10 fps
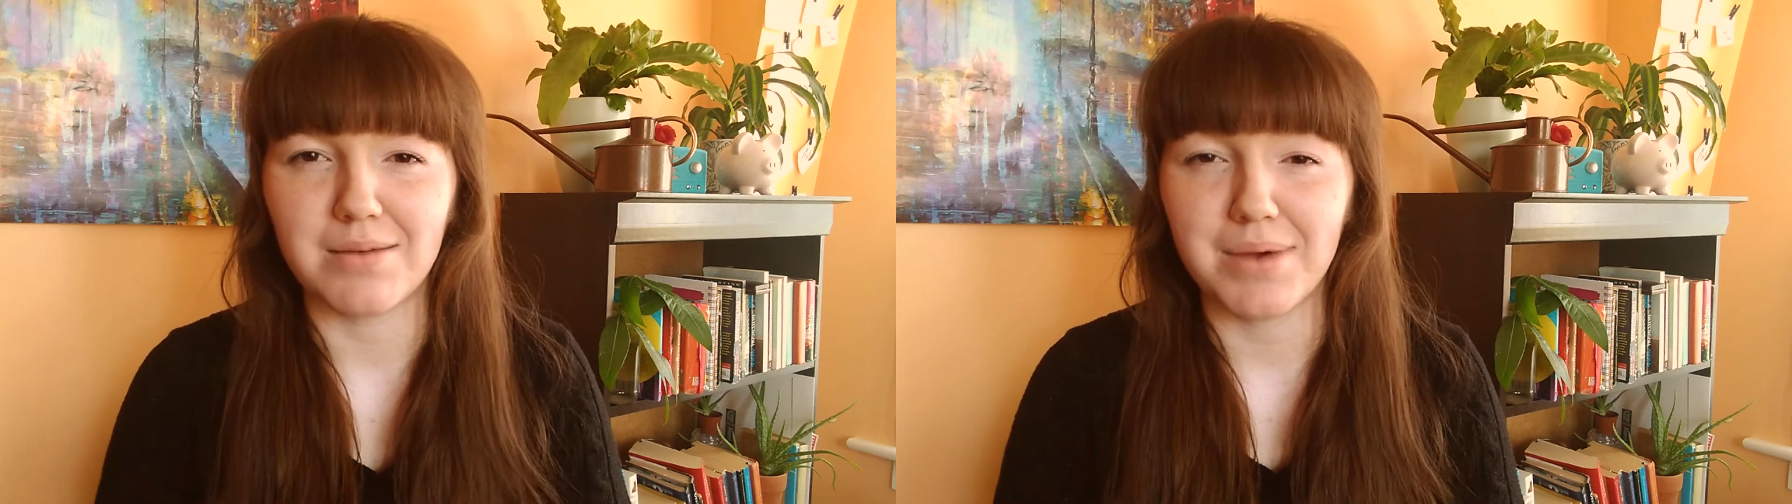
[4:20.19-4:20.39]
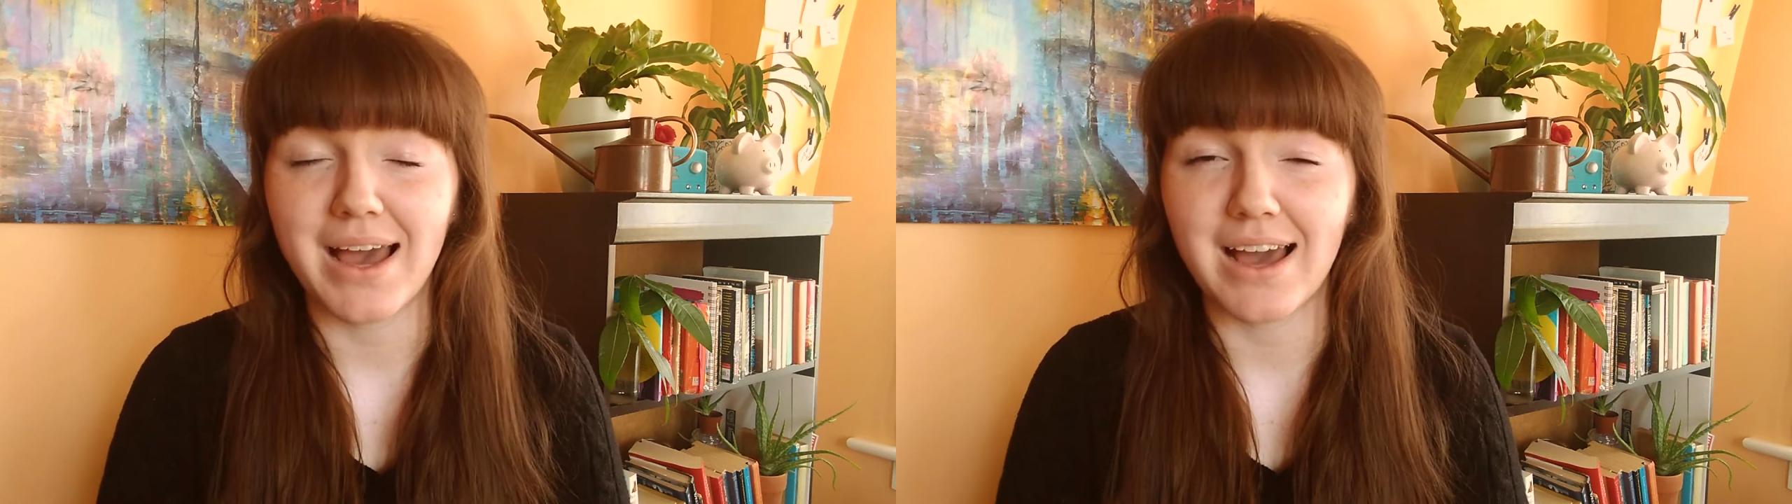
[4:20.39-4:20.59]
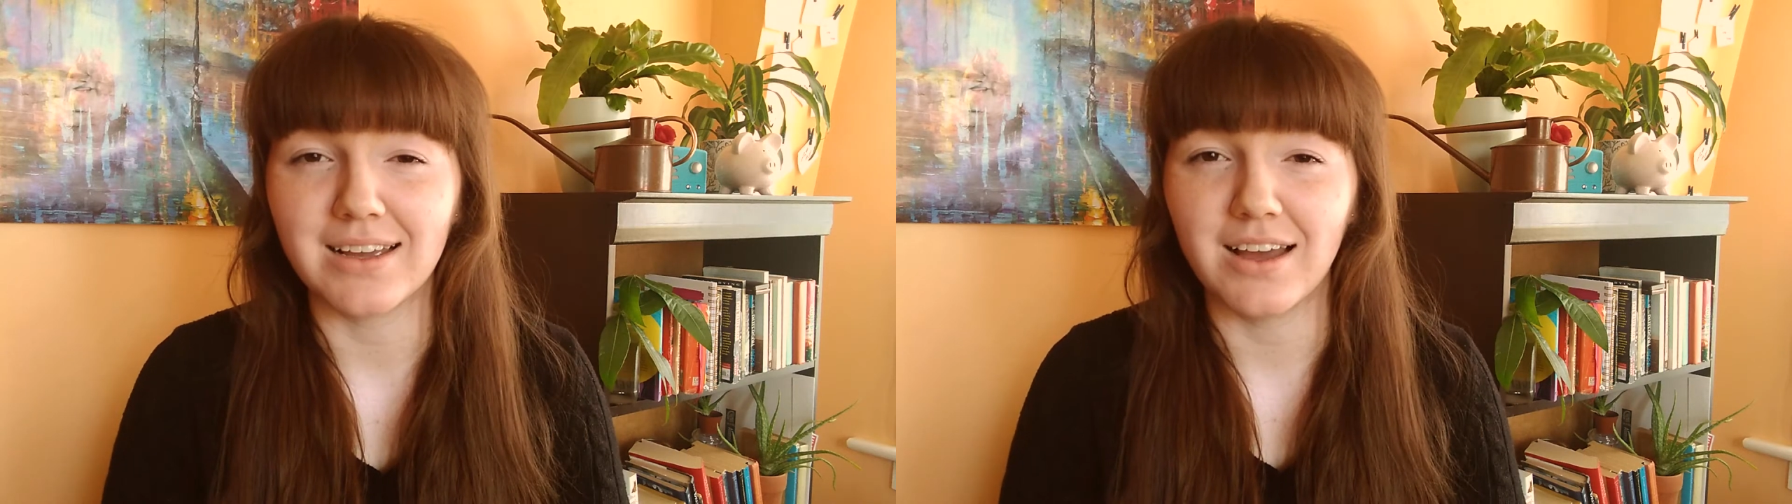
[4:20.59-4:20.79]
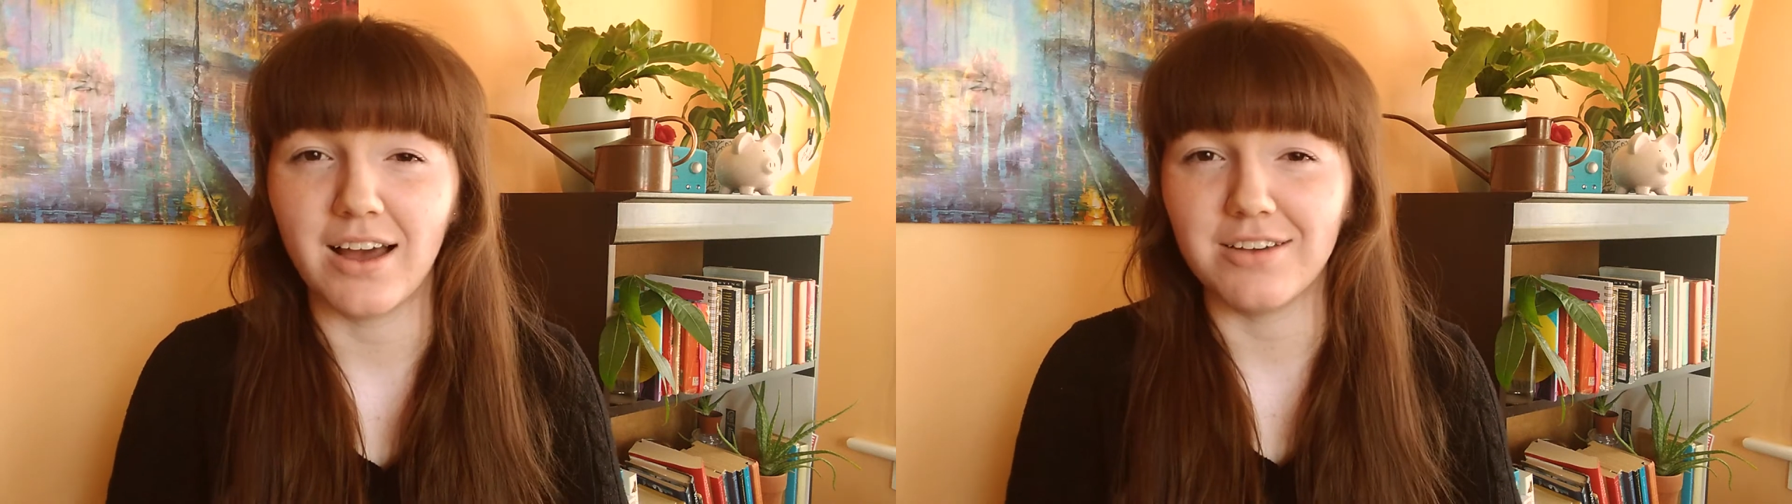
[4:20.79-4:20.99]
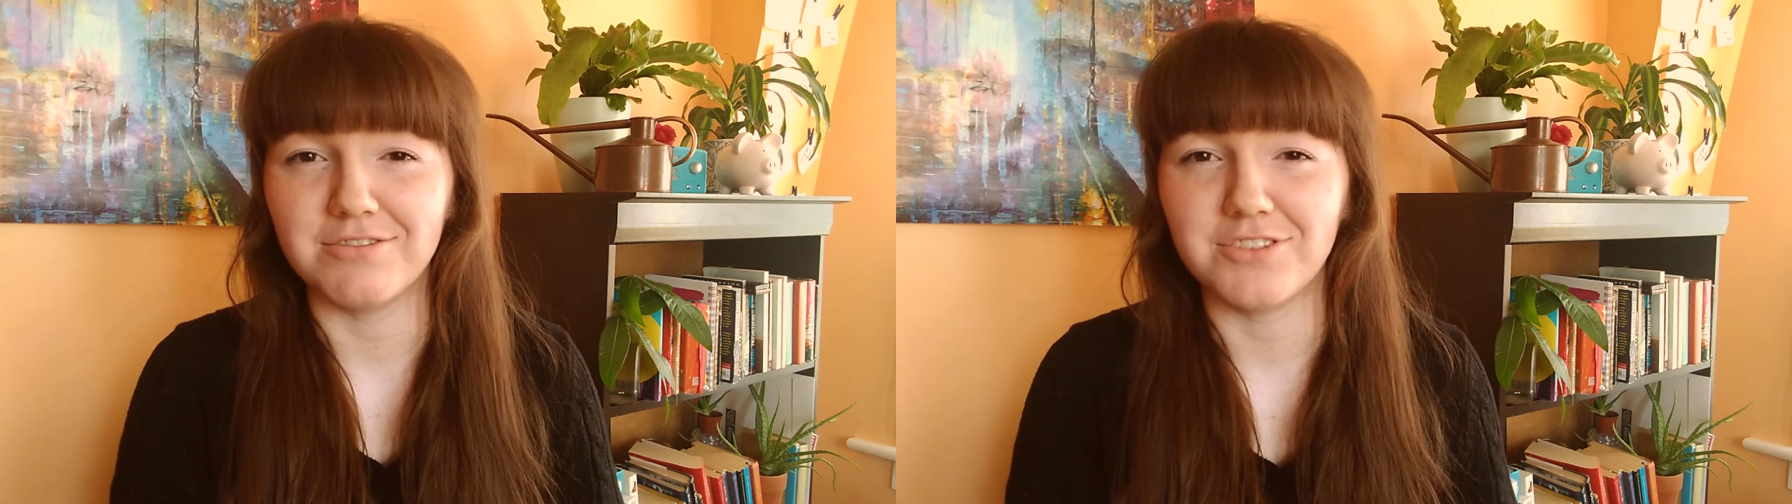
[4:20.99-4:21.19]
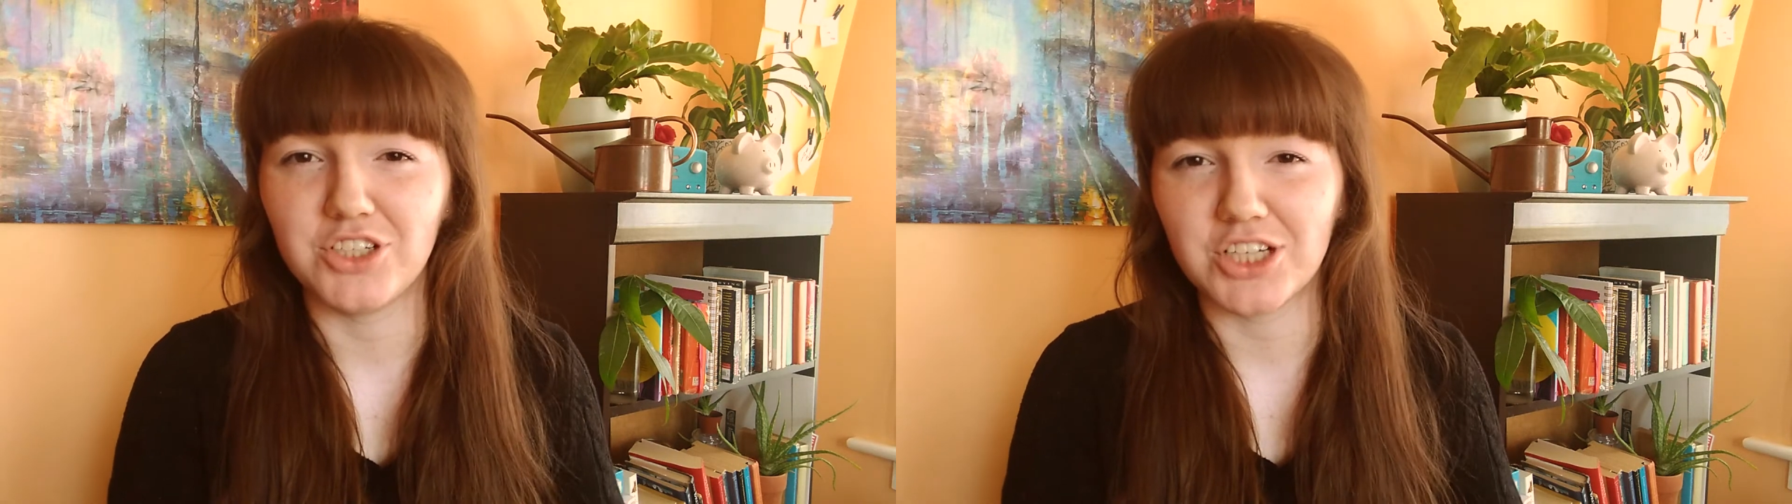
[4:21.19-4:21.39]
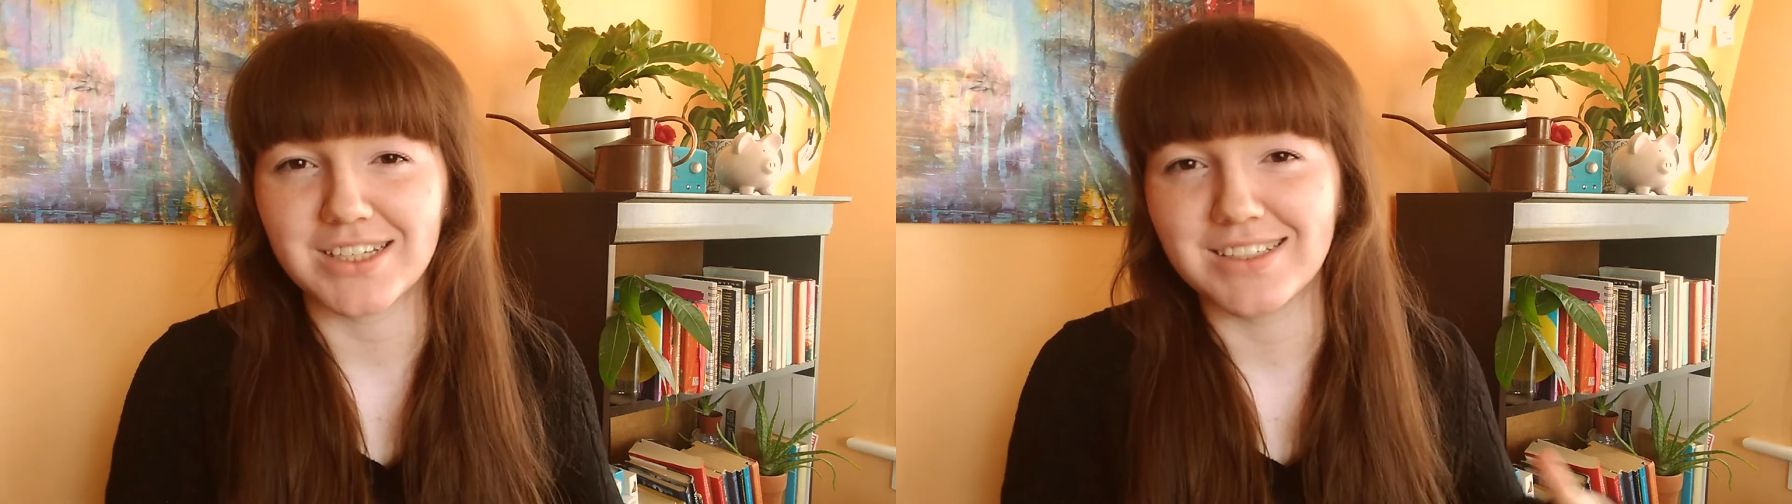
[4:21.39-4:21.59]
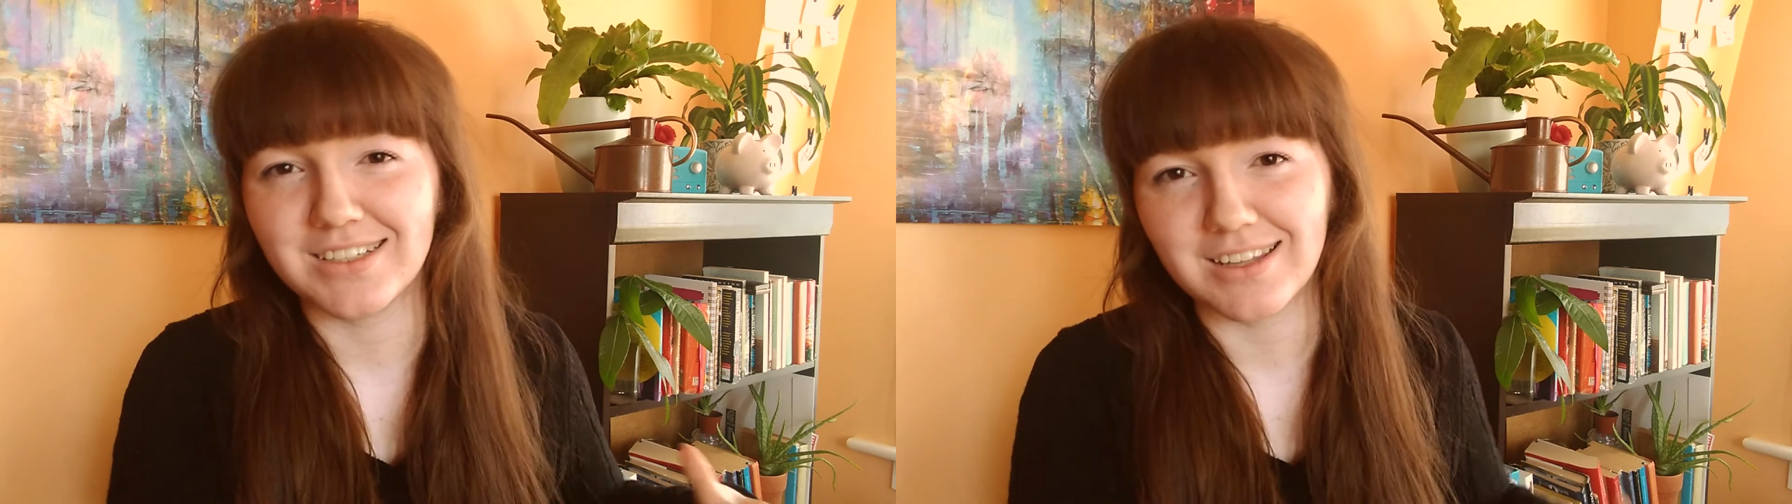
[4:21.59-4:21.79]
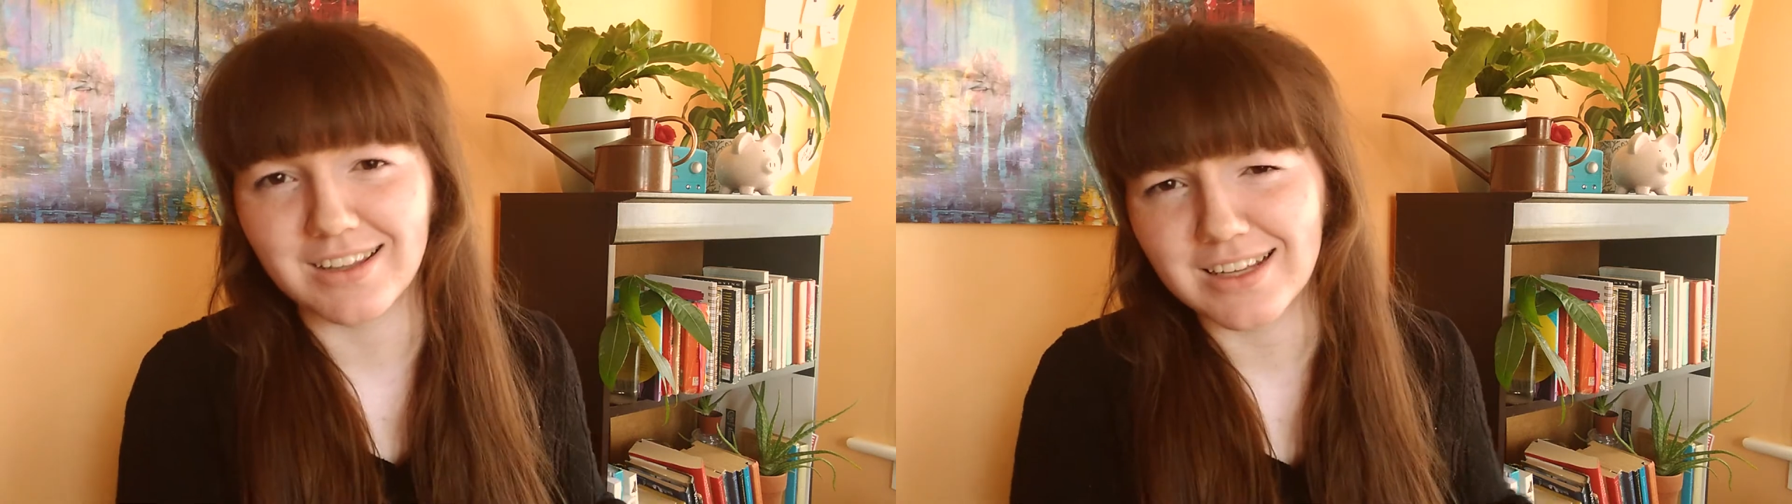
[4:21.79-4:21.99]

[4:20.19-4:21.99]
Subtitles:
a pack of just the